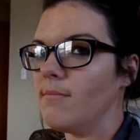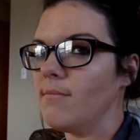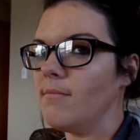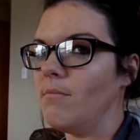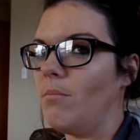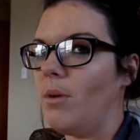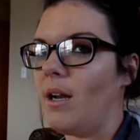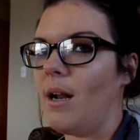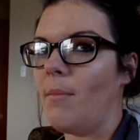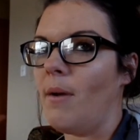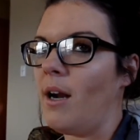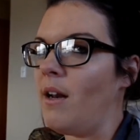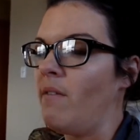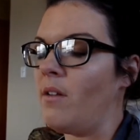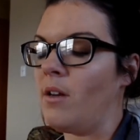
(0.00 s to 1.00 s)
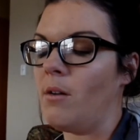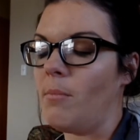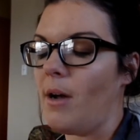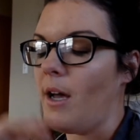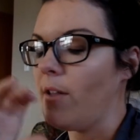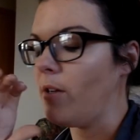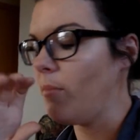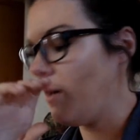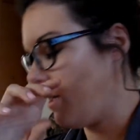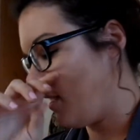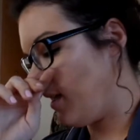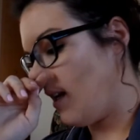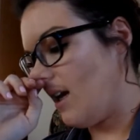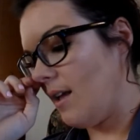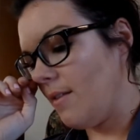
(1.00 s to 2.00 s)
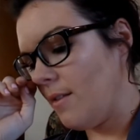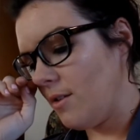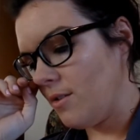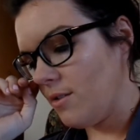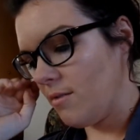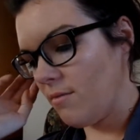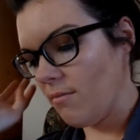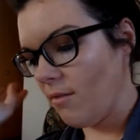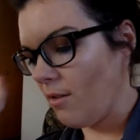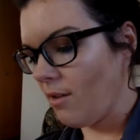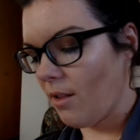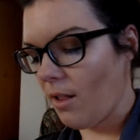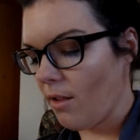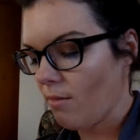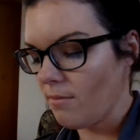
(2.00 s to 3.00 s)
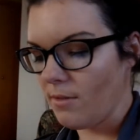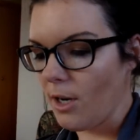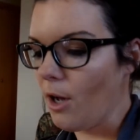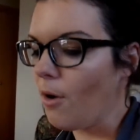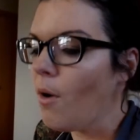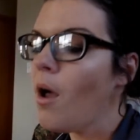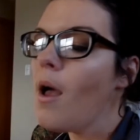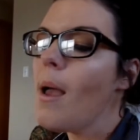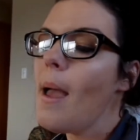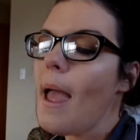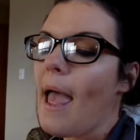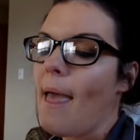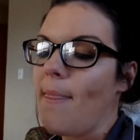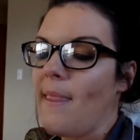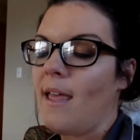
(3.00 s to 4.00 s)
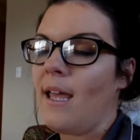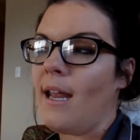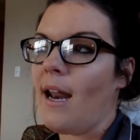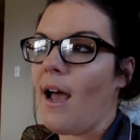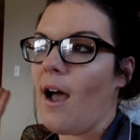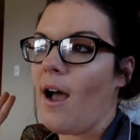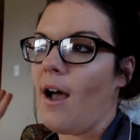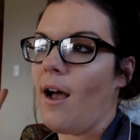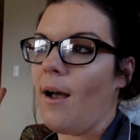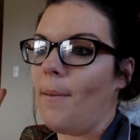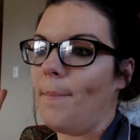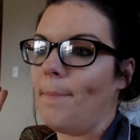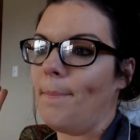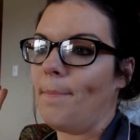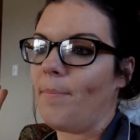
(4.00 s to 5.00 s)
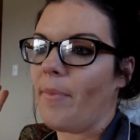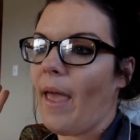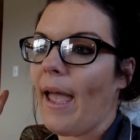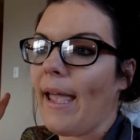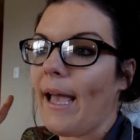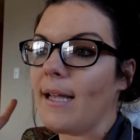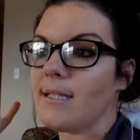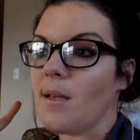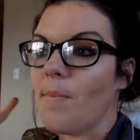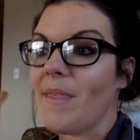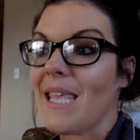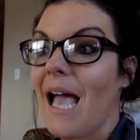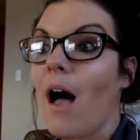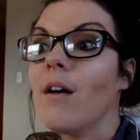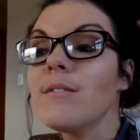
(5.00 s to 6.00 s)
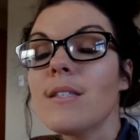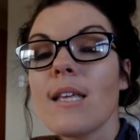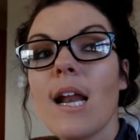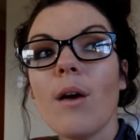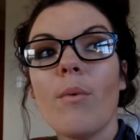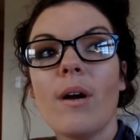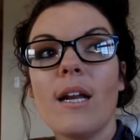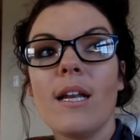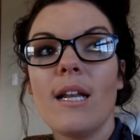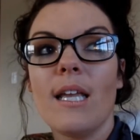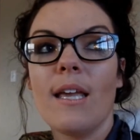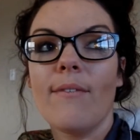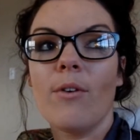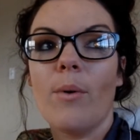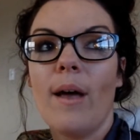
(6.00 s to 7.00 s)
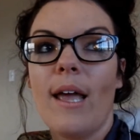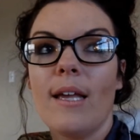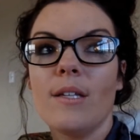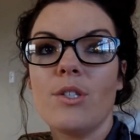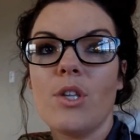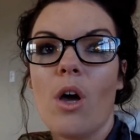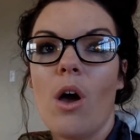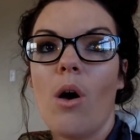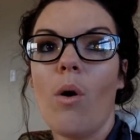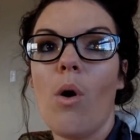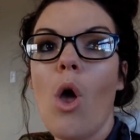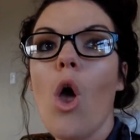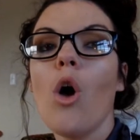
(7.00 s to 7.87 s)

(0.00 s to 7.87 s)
but I'm not even gonna bother about it. There's ugh, no. And then um, I got something else that I wanted to give away. So